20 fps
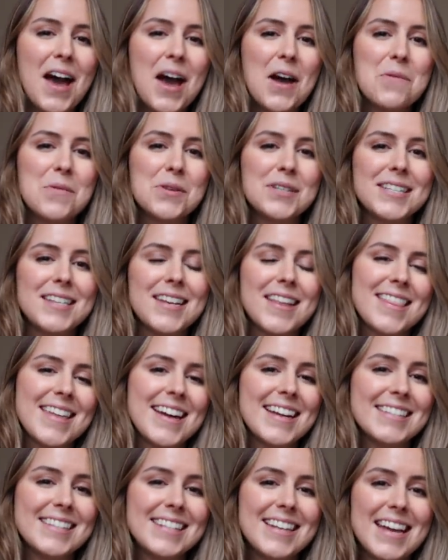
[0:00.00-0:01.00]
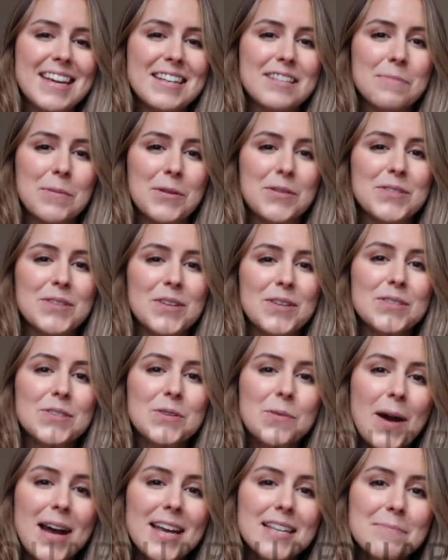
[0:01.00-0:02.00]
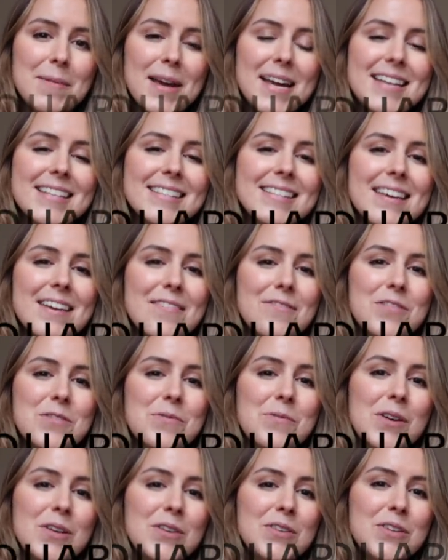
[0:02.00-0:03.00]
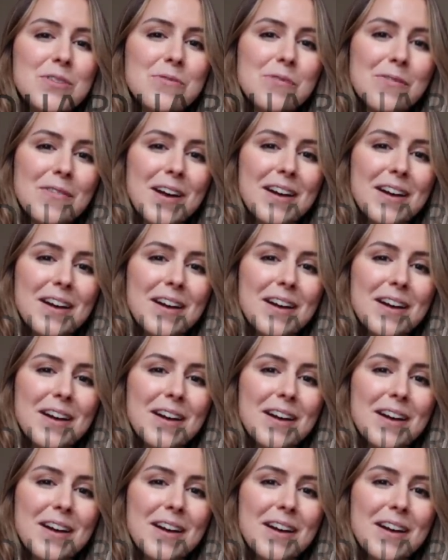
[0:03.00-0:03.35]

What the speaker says: I wanted to thank today's sponsor, Squarespace. If you are new